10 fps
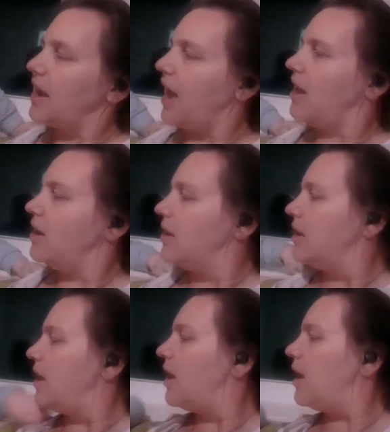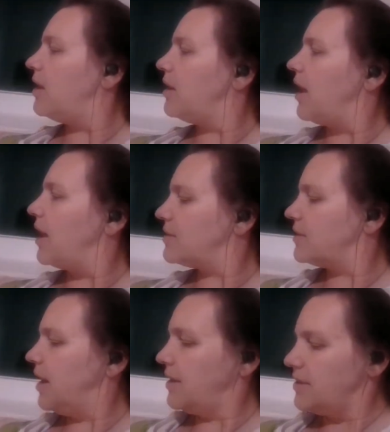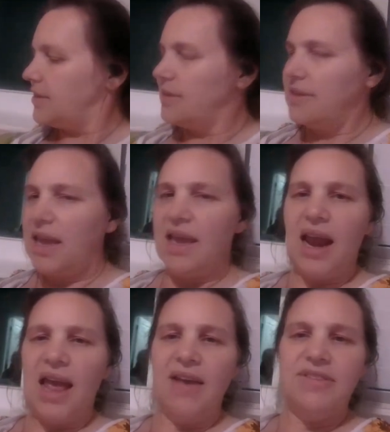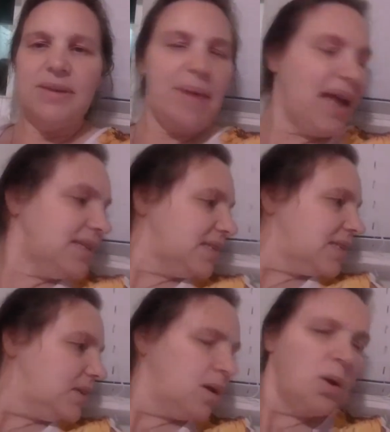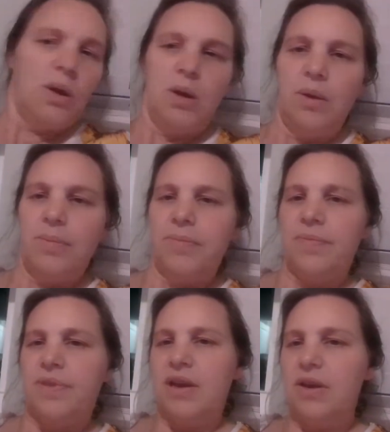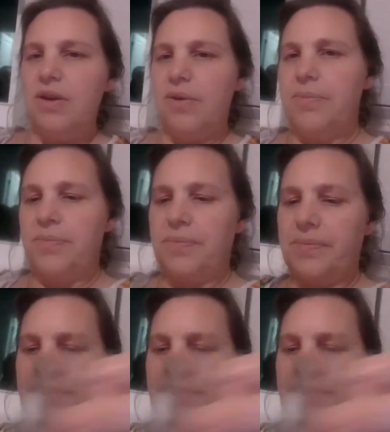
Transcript: I? Hey, ask nice. Say, can I have some ice? Here you go.